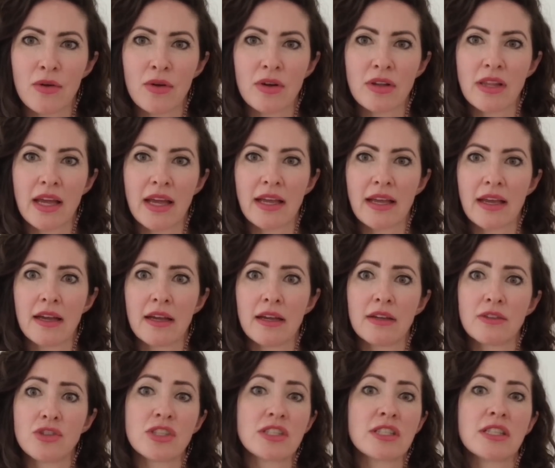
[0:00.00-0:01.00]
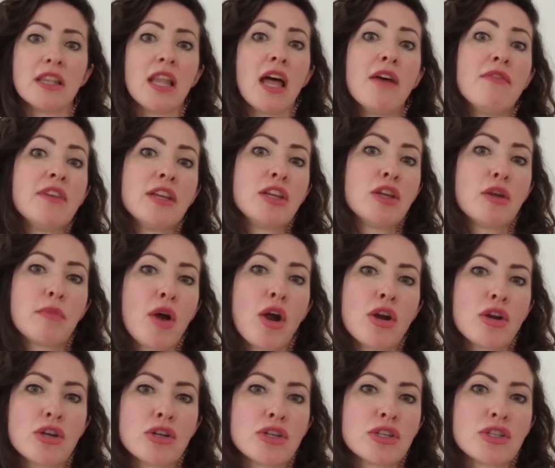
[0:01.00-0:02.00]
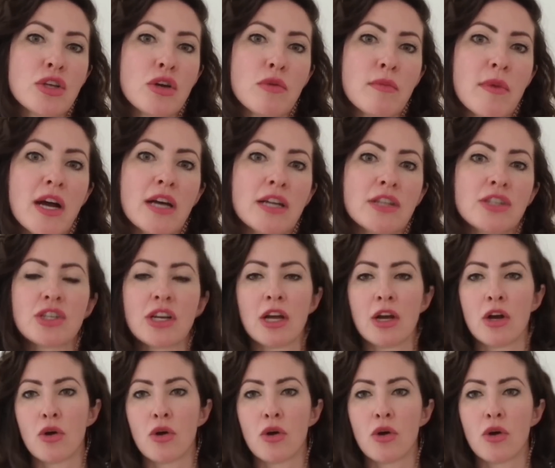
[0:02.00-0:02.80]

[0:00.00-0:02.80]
Or like just loving your partner so much,